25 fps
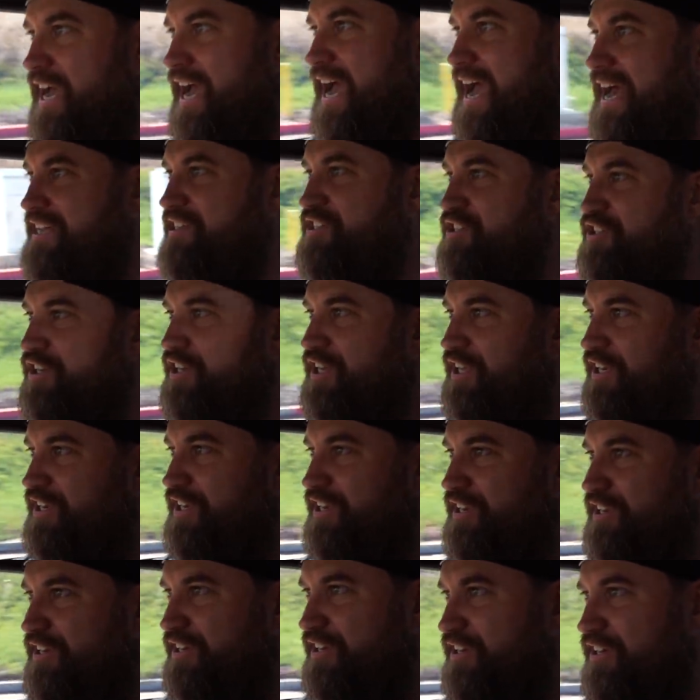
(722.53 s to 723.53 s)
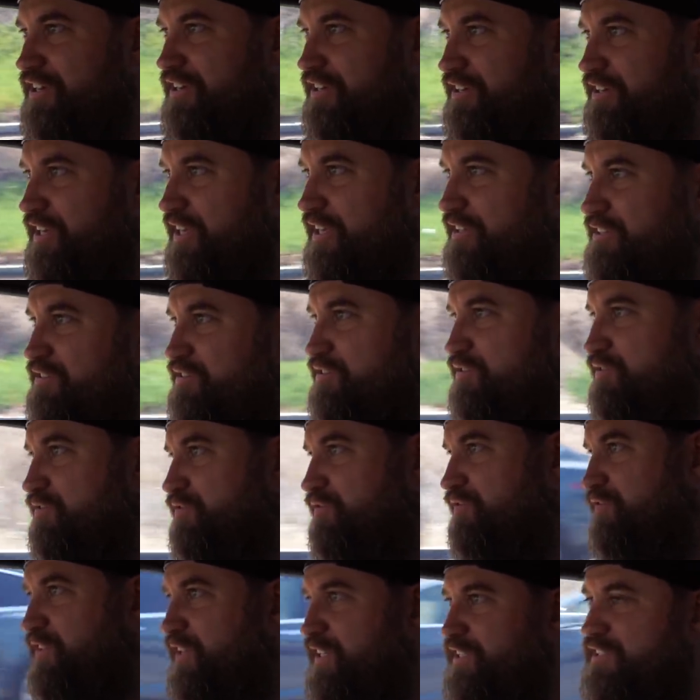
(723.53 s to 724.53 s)
As you can hear,
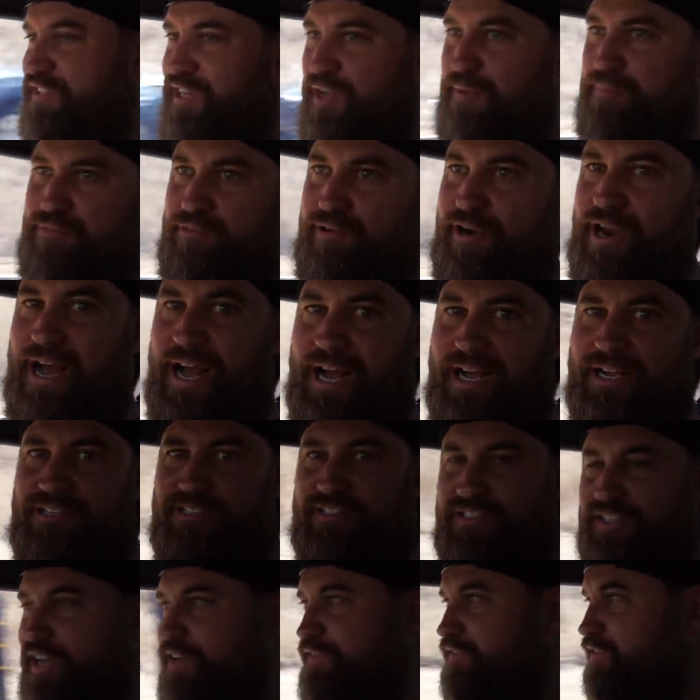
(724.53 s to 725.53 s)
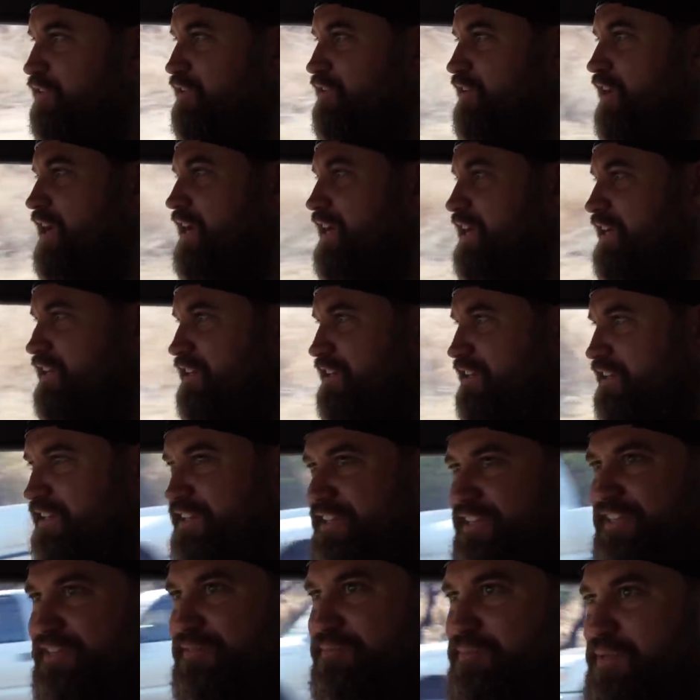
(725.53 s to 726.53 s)
it flicks up rocks left and right
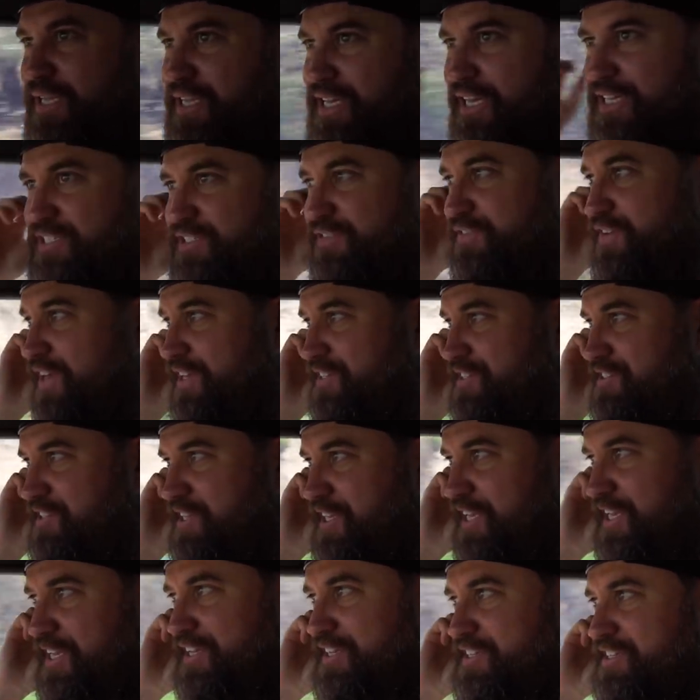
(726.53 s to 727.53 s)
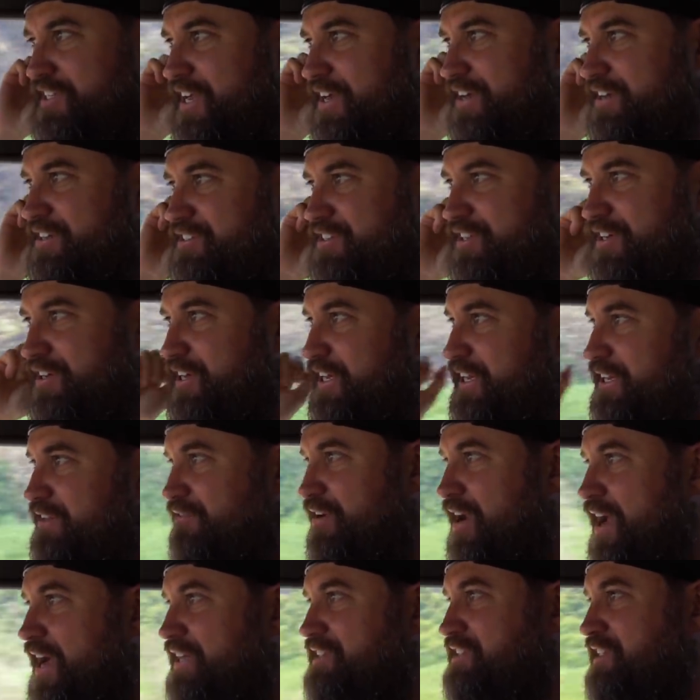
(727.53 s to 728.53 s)
because of how sticky the tires are. Any
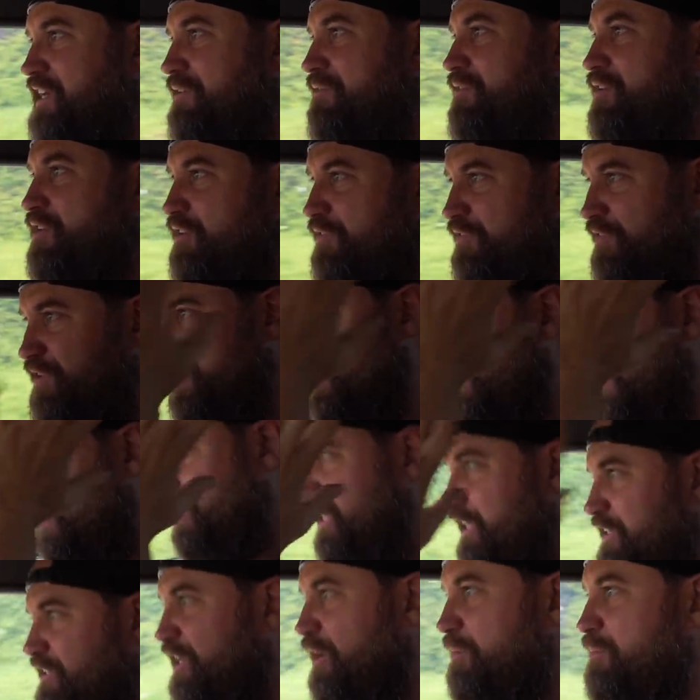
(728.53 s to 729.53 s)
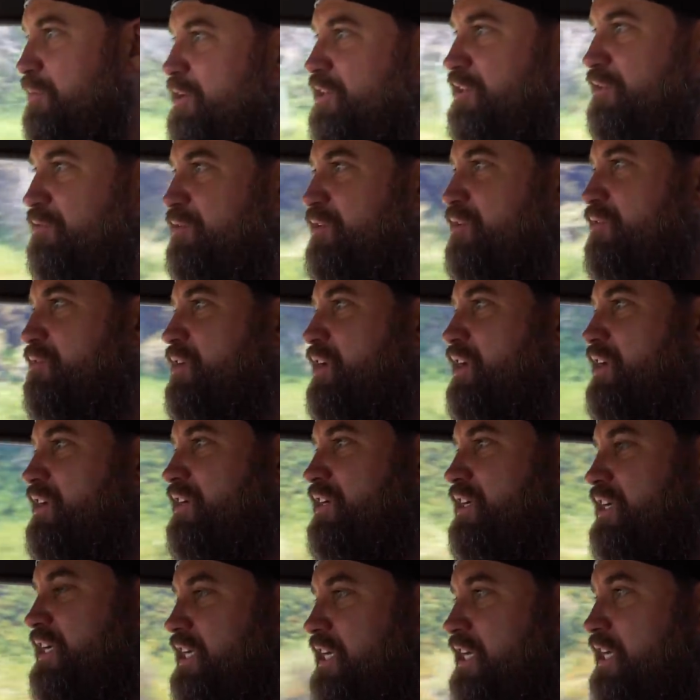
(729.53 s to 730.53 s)
rocks I run over get kicked up into the wheel well,
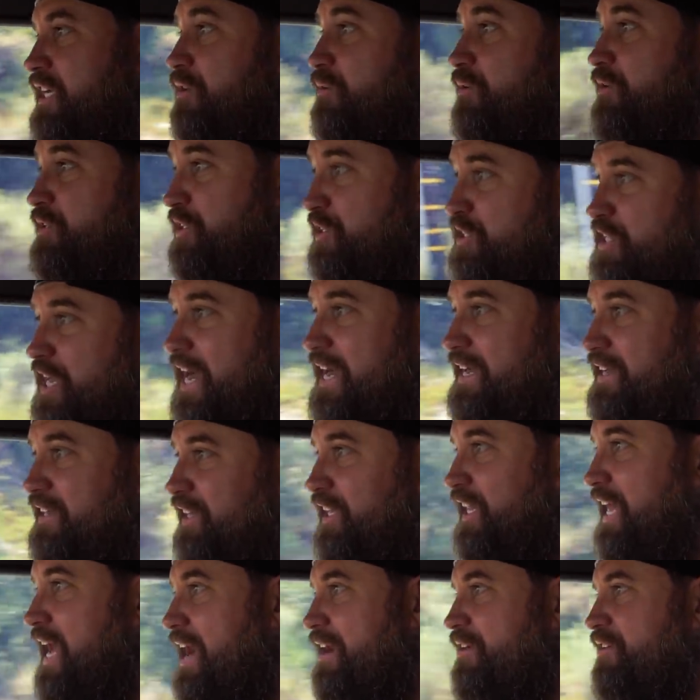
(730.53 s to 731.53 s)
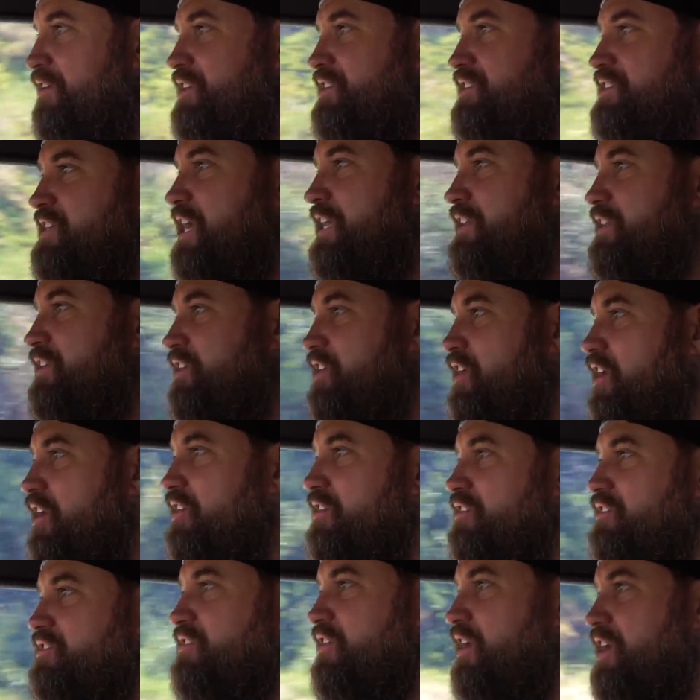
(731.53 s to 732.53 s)
which is kind of loud inside the
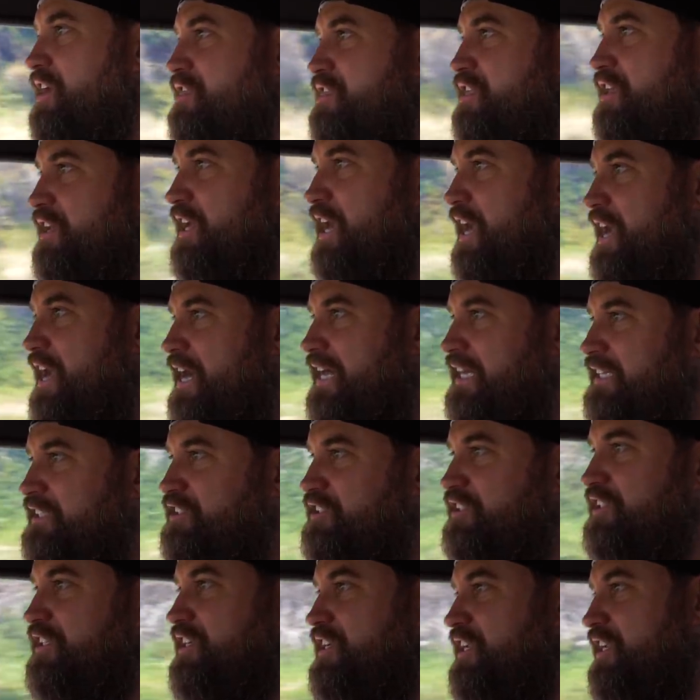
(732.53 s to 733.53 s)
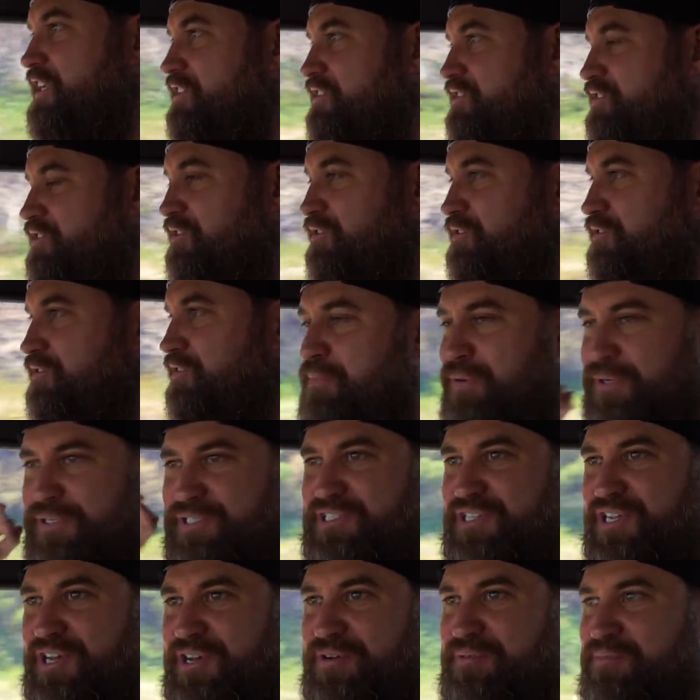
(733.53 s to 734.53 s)
car, so I think I actually need to put
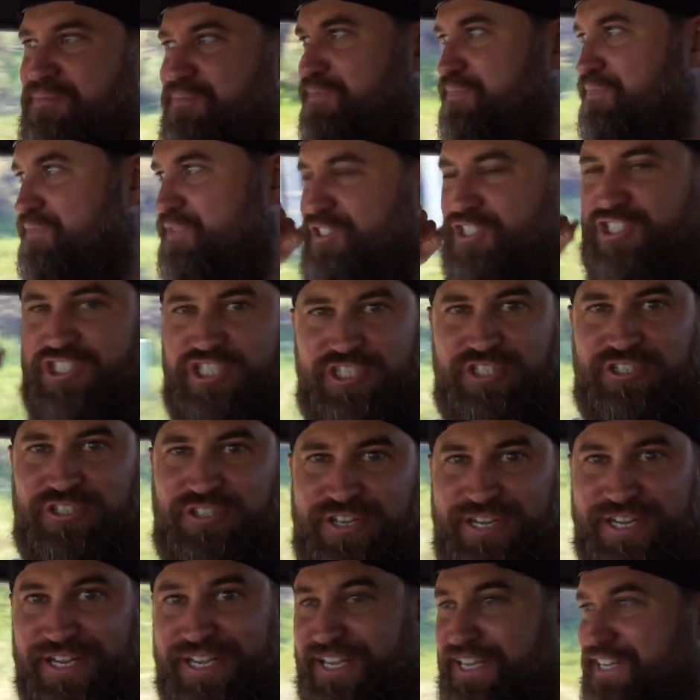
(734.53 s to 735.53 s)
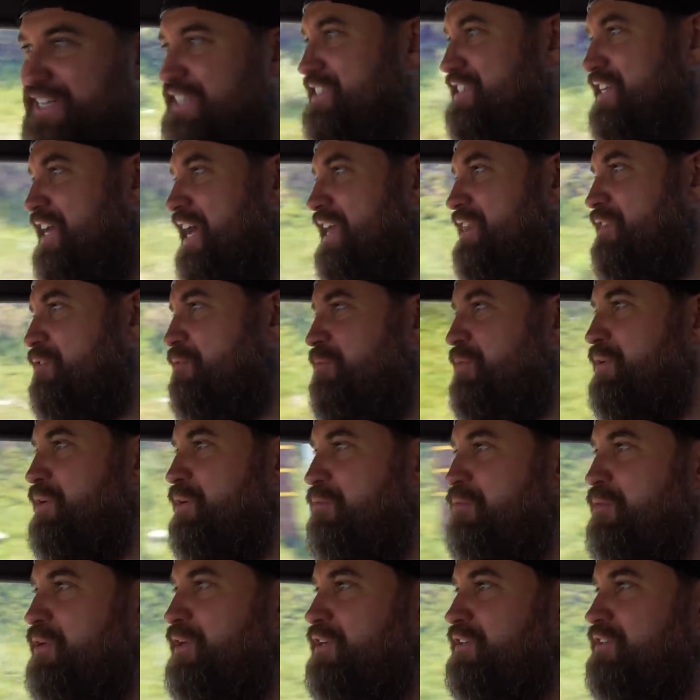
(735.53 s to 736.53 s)
some shielding inside the
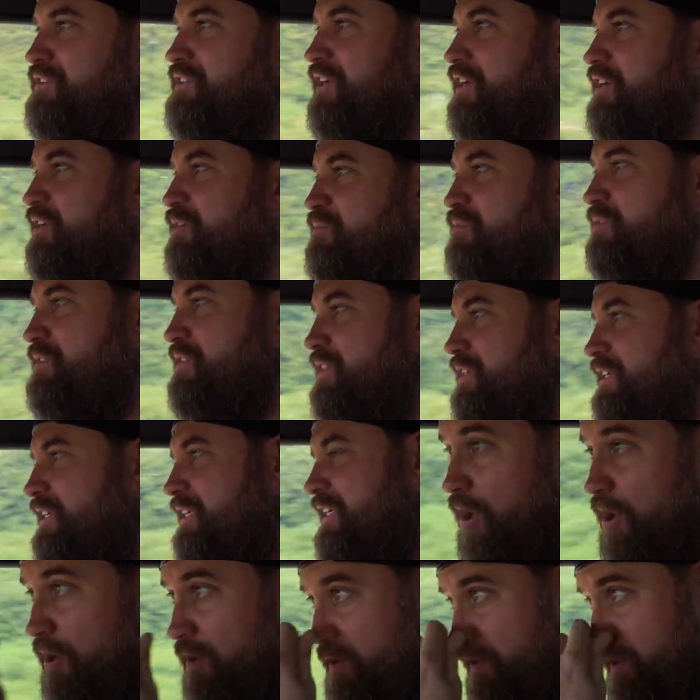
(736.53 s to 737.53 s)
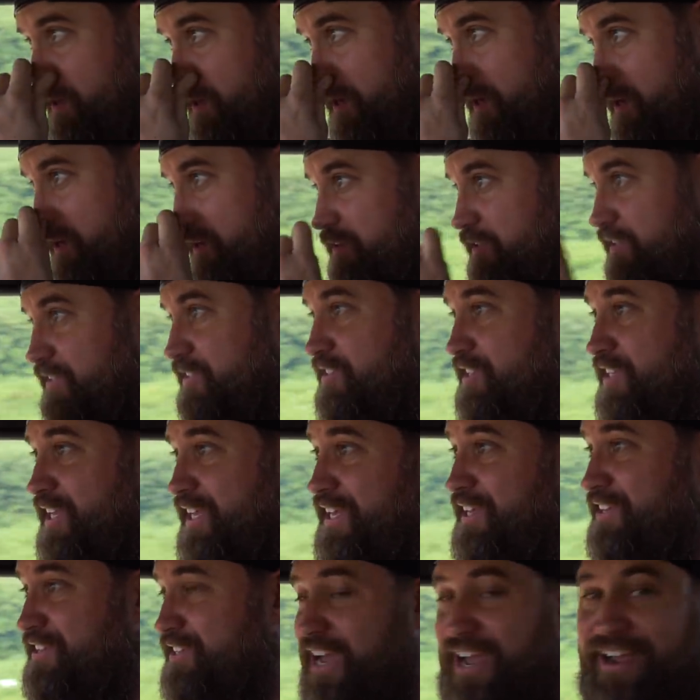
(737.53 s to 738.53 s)
rear wheel tubs. All in all, the
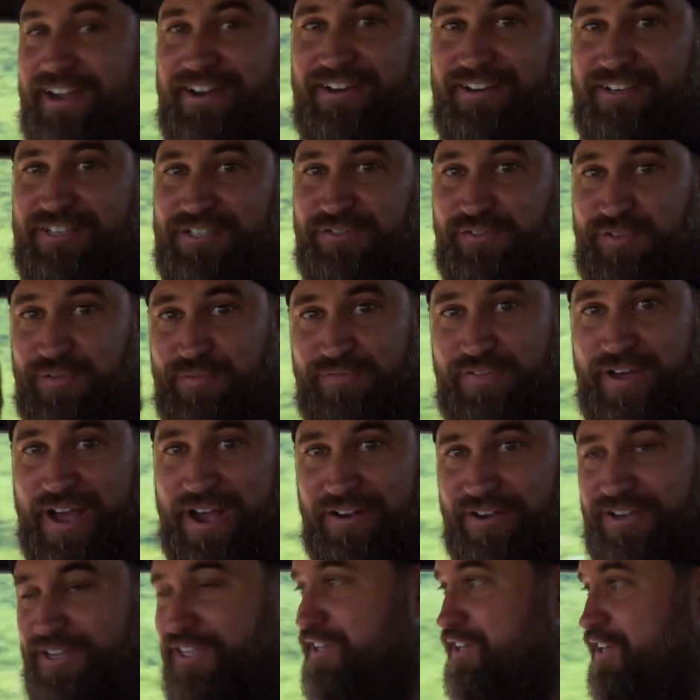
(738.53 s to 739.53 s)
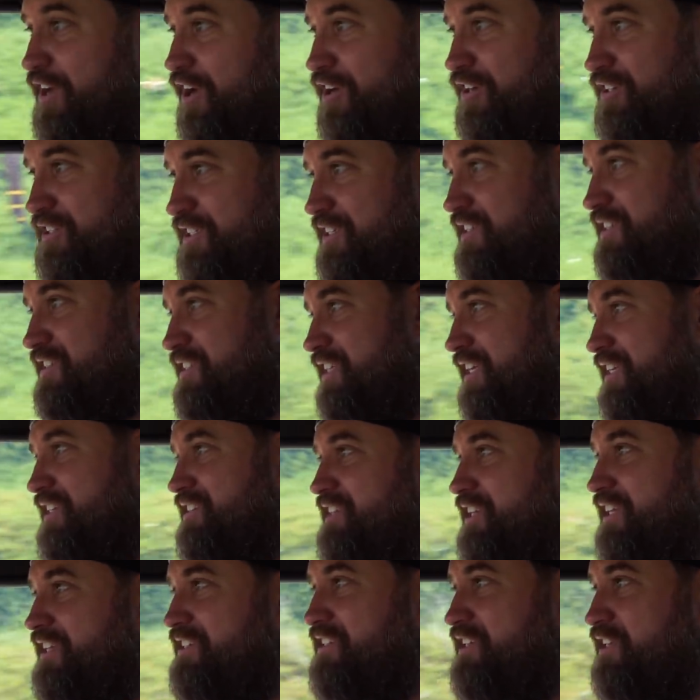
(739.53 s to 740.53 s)
sticky tires from Falcon, the
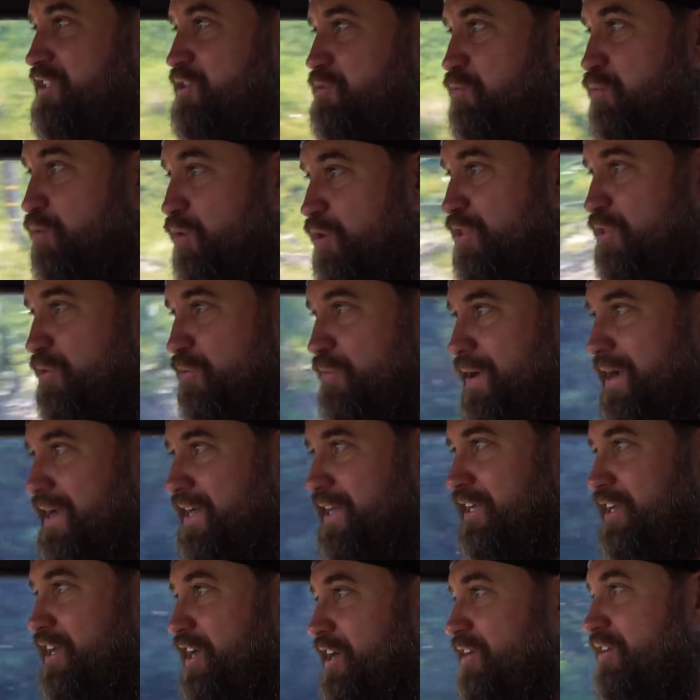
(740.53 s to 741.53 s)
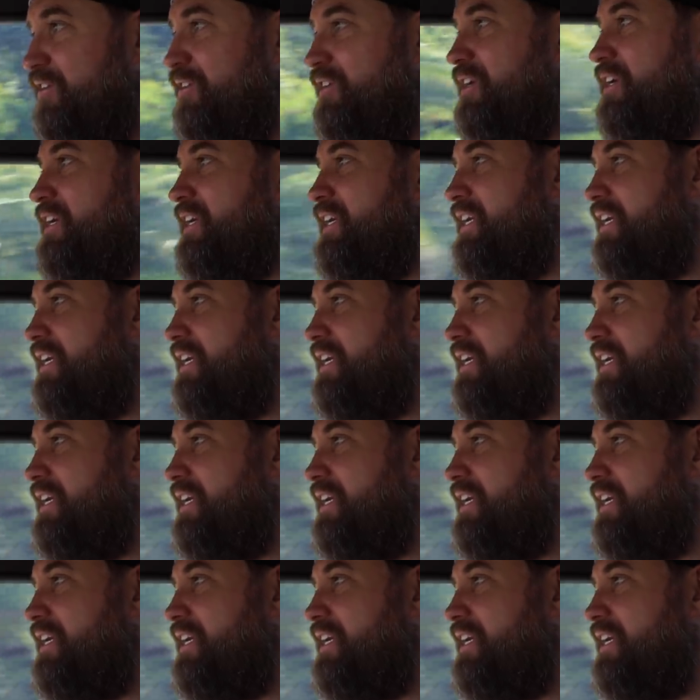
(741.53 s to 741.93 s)
RT660s, were the way to go.